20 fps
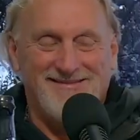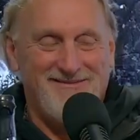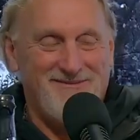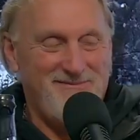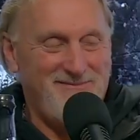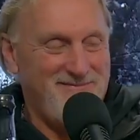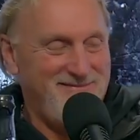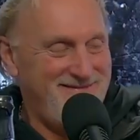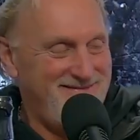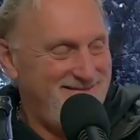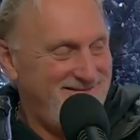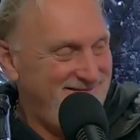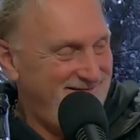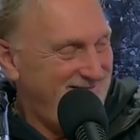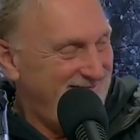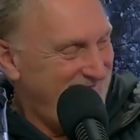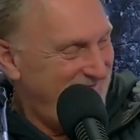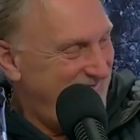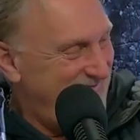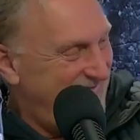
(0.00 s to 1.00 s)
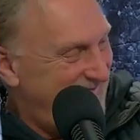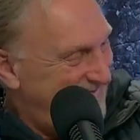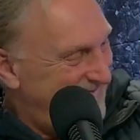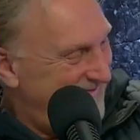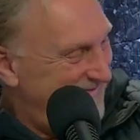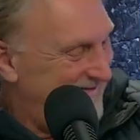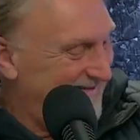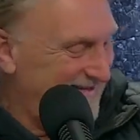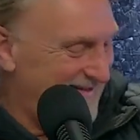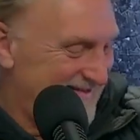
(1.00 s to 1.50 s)
listen now.
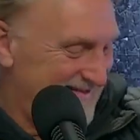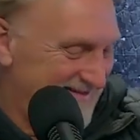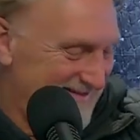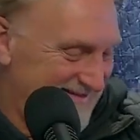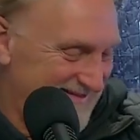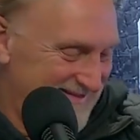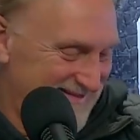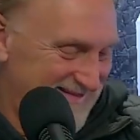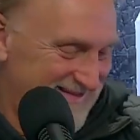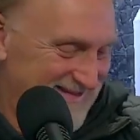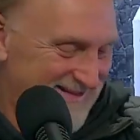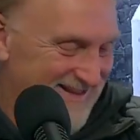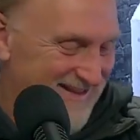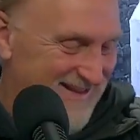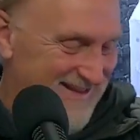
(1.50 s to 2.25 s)
I said, I